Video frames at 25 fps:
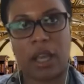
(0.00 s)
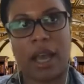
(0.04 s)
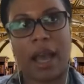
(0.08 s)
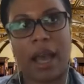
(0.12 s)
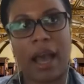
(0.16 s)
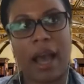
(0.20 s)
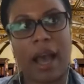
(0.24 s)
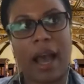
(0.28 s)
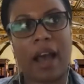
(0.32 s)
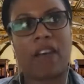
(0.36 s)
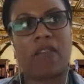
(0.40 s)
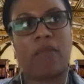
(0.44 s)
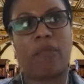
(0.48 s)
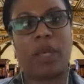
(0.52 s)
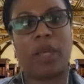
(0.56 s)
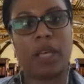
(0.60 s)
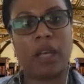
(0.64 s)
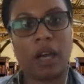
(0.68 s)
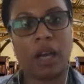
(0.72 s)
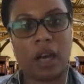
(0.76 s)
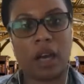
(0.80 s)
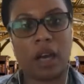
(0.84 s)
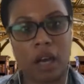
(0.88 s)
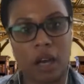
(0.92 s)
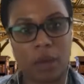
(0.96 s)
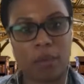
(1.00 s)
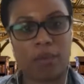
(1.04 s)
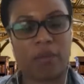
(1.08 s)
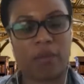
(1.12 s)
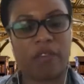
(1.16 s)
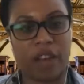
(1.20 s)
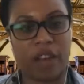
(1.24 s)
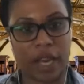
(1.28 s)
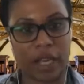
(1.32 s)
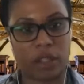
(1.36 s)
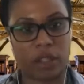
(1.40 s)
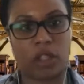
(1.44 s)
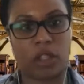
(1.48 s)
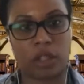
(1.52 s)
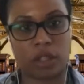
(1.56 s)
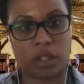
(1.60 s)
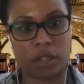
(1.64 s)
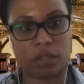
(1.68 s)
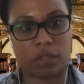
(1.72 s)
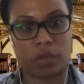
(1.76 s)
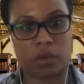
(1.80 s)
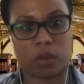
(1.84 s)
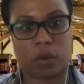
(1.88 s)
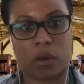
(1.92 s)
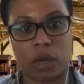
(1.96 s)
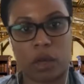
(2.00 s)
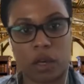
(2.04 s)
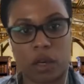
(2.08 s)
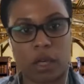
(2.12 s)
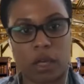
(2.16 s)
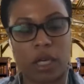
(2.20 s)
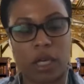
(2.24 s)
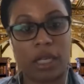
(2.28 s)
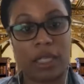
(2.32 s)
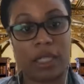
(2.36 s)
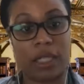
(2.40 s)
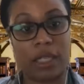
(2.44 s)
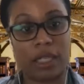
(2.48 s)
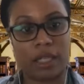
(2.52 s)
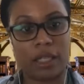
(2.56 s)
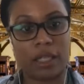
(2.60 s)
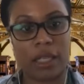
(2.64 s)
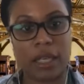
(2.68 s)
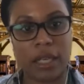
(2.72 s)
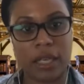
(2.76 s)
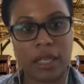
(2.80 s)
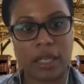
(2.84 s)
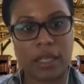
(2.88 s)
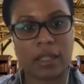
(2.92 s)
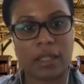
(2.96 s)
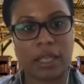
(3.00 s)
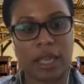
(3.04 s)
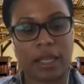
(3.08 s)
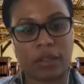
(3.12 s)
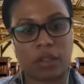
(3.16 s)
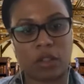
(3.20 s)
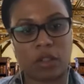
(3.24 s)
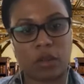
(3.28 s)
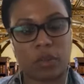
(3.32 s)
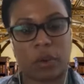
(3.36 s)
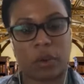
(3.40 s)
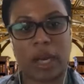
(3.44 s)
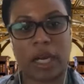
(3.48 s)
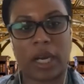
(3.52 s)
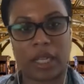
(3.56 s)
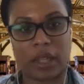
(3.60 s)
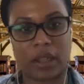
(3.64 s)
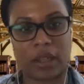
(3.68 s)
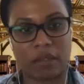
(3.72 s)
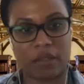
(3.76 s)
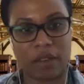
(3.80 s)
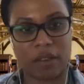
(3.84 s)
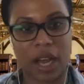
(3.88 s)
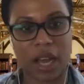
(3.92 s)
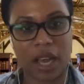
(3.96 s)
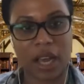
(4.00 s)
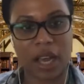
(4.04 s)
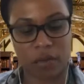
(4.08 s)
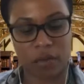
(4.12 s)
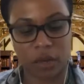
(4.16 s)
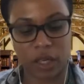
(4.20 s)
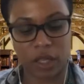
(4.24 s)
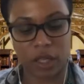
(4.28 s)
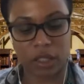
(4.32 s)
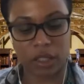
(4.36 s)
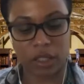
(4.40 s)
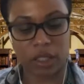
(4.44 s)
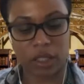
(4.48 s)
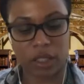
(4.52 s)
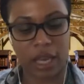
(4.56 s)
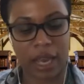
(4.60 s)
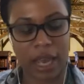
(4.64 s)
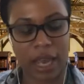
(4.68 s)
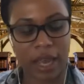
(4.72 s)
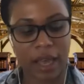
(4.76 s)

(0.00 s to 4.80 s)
have become vectors for disease and spreading the virus.